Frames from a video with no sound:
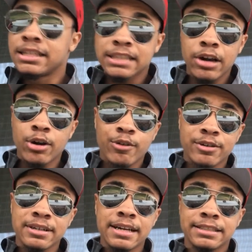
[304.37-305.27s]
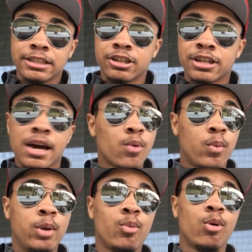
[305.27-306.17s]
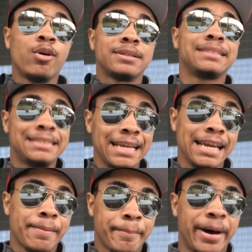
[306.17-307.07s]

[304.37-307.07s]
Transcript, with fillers: does carry over nicely or not, we will see.